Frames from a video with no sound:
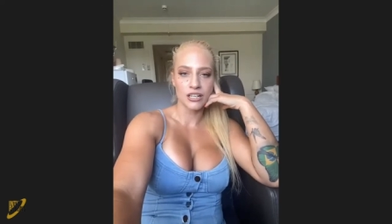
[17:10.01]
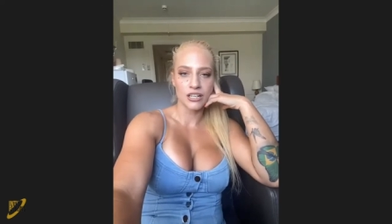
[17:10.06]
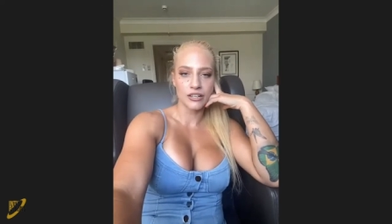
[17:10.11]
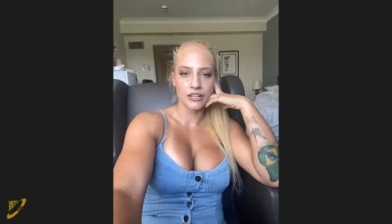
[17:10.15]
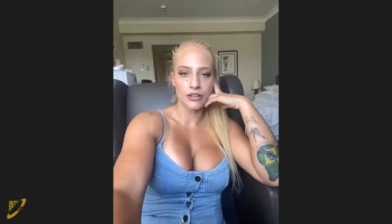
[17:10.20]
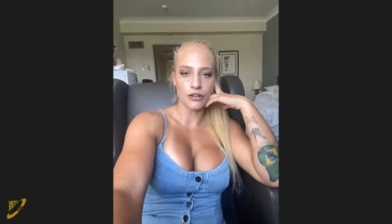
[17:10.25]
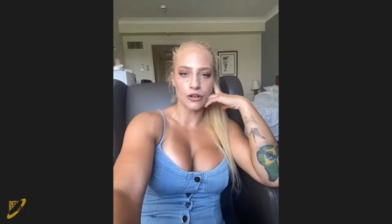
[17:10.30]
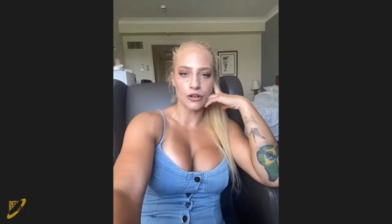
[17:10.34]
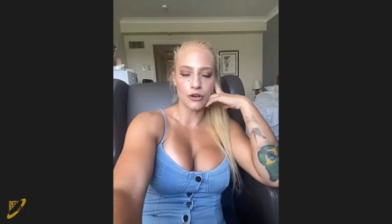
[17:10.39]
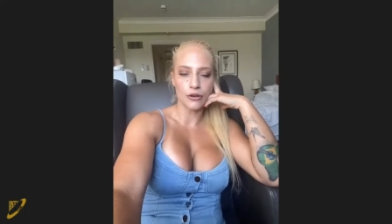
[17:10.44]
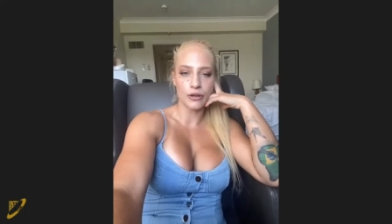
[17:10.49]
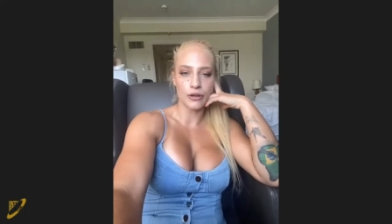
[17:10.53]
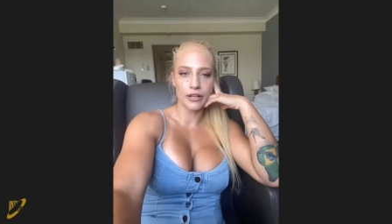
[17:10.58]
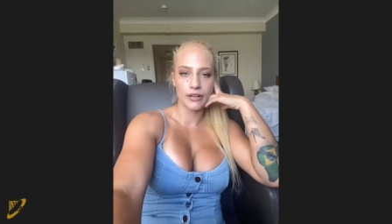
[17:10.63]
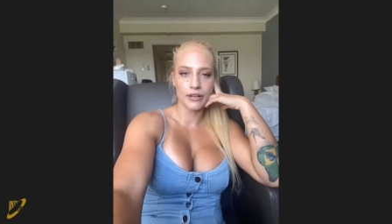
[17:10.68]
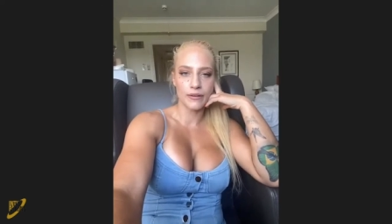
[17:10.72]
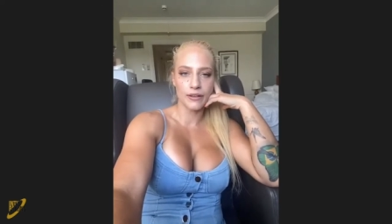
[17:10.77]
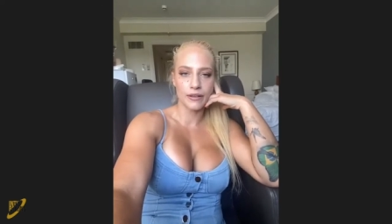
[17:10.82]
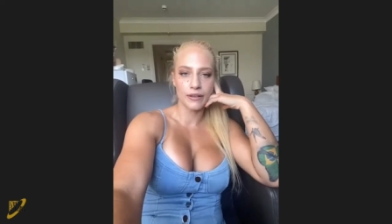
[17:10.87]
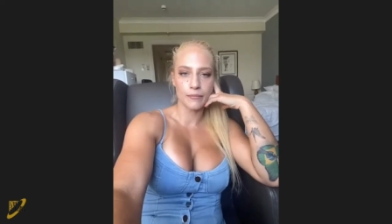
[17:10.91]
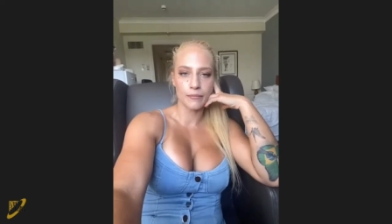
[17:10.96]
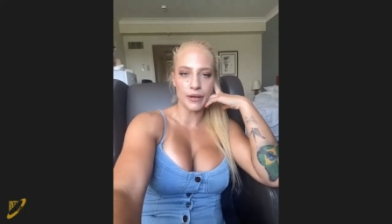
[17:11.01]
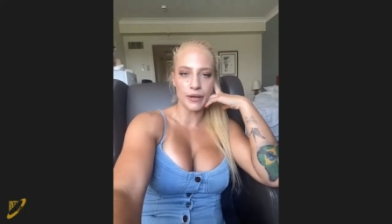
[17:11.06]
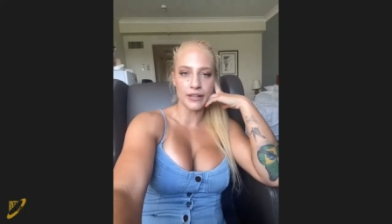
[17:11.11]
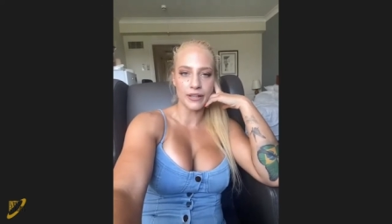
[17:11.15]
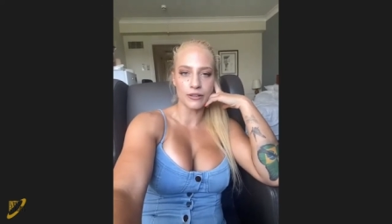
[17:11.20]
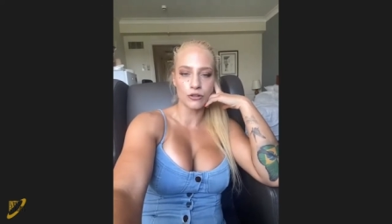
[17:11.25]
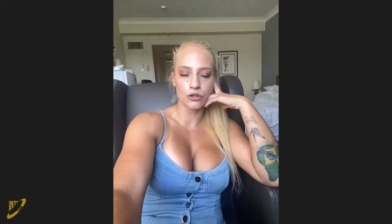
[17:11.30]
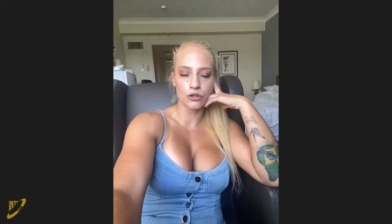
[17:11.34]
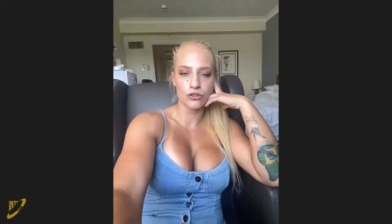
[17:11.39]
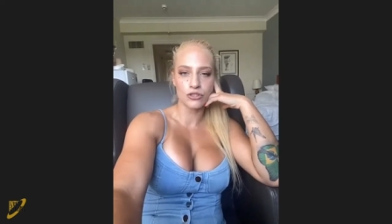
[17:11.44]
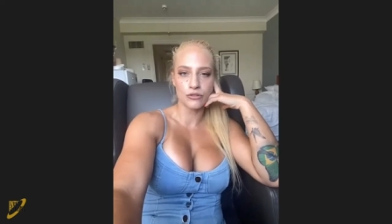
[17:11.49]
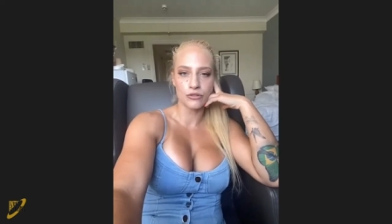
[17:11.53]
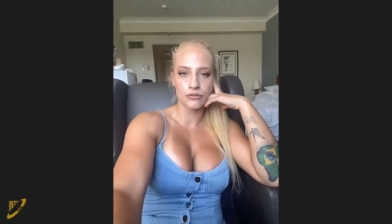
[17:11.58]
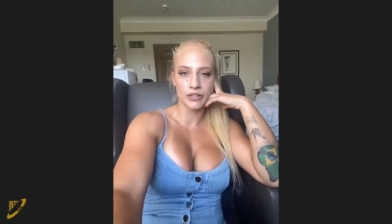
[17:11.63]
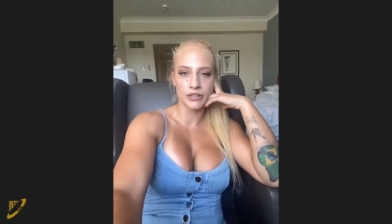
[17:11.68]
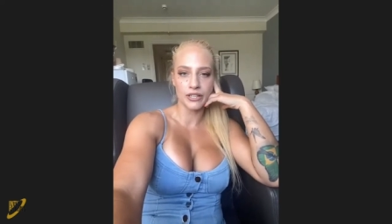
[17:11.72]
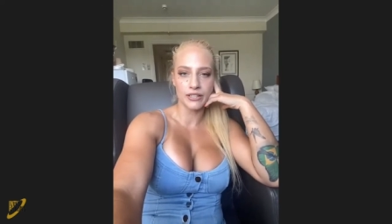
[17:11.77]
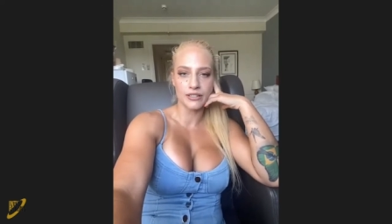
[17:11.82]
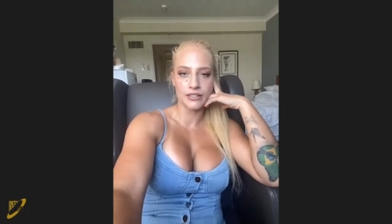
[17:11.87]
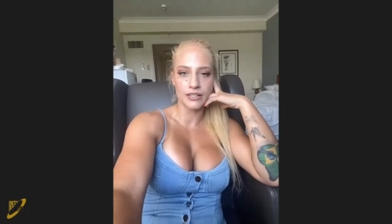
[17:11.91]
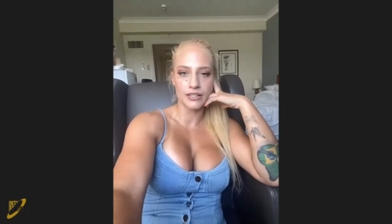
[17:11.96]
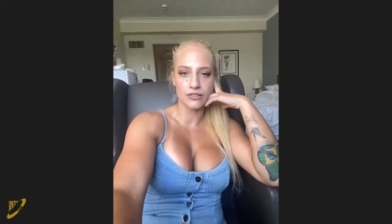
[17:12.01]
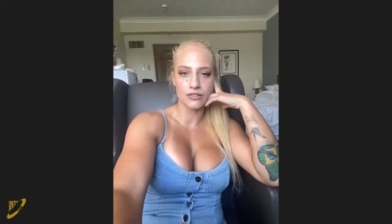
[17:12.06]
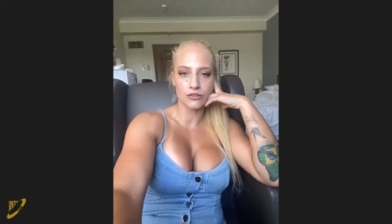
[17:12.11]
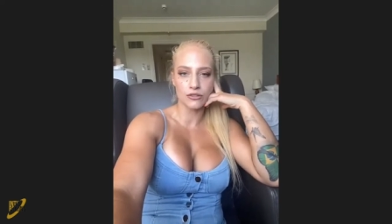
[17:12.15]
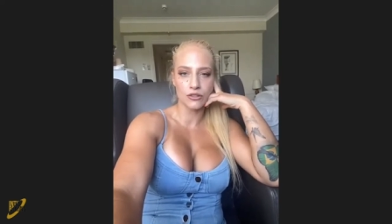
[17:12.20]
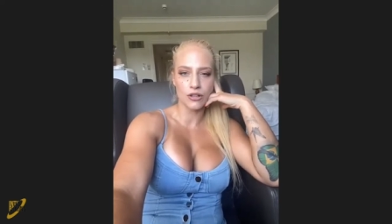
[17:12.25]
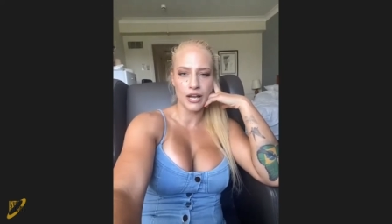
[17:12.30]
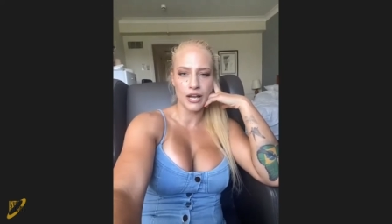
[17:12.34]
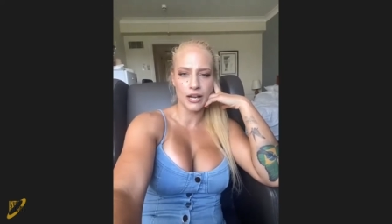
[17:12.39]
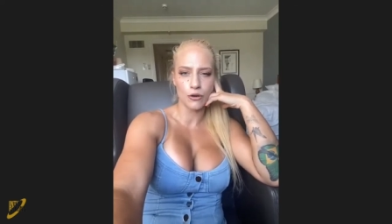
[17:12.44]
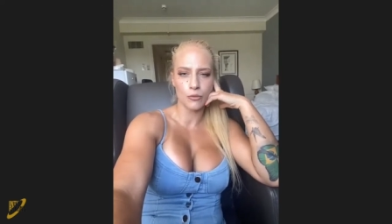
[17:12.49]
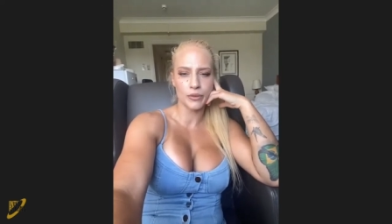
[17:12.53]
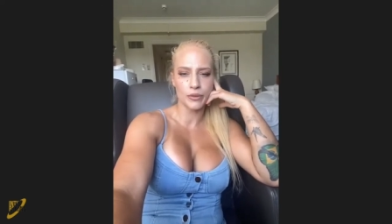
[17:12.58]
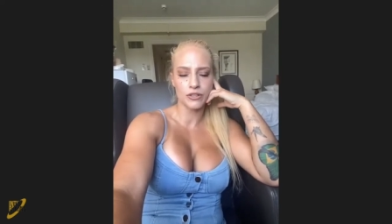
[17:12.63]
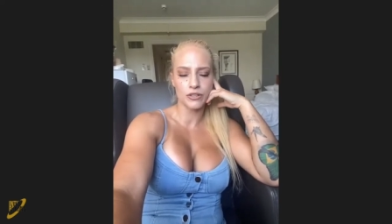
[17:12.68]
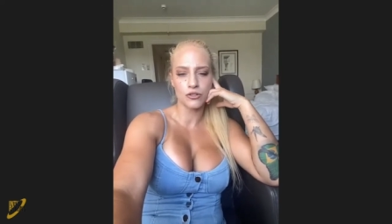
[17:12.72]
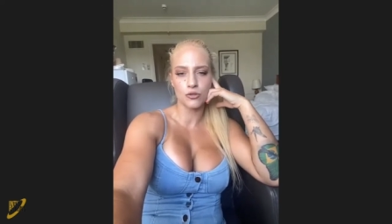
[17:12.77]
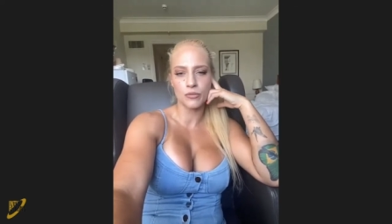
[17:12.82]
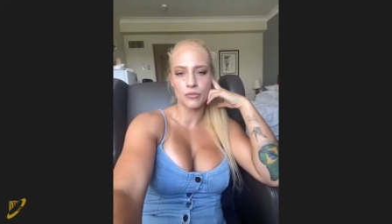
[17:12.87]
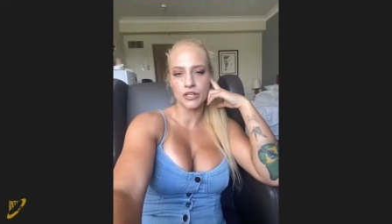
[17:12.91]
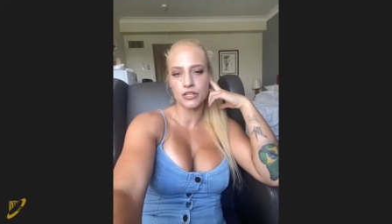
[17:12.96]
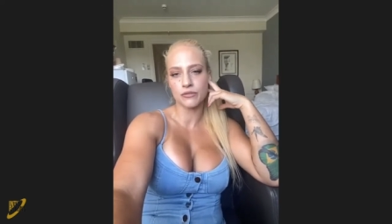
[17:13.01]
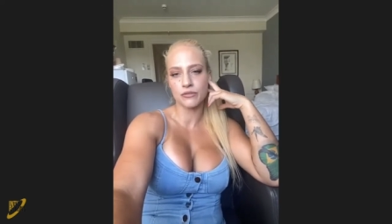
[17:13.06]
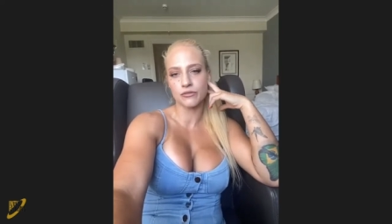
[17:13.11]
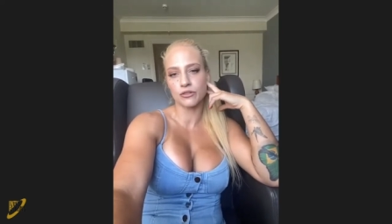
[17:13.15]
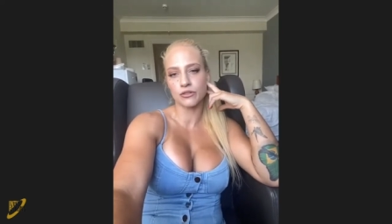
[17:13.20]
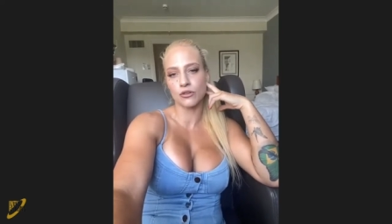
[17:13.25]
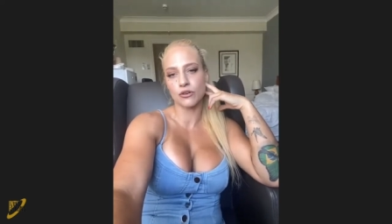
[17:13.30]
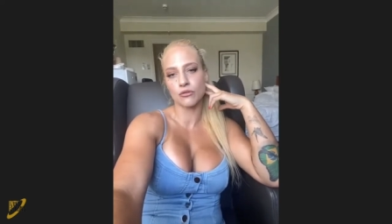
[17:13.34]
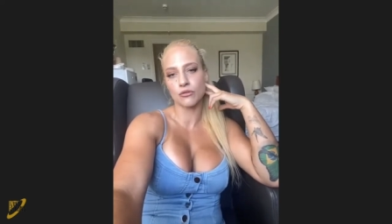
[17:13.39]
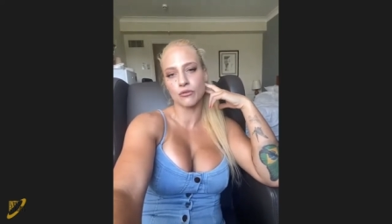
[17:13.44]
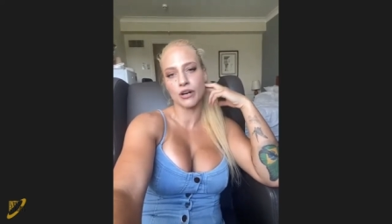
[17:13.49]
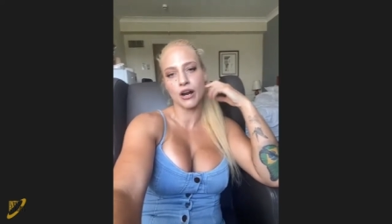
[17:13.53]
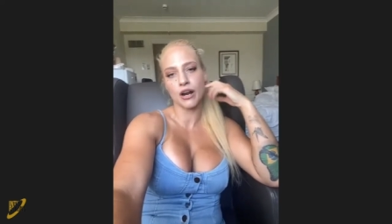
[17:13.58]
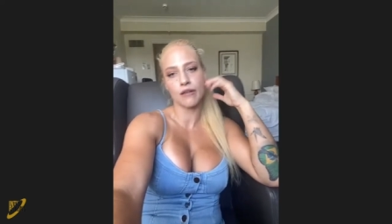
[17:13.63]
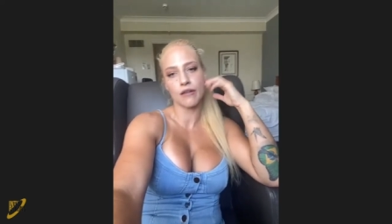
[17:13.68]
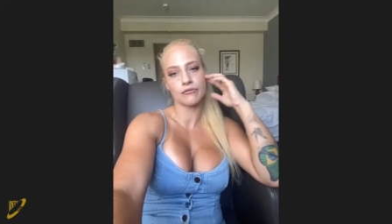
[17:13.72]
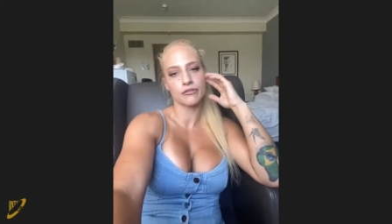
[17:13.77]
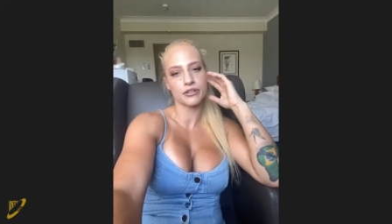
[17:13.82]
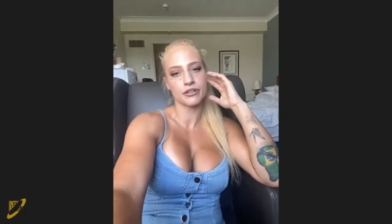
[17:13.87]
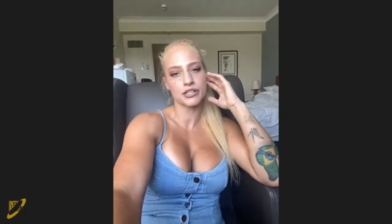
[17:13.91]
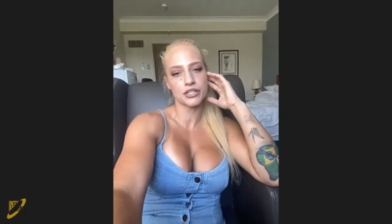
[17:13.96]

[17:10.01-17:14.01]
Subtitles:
you know, by the looks of it, it doesn't look like it will be too much of a long recovery.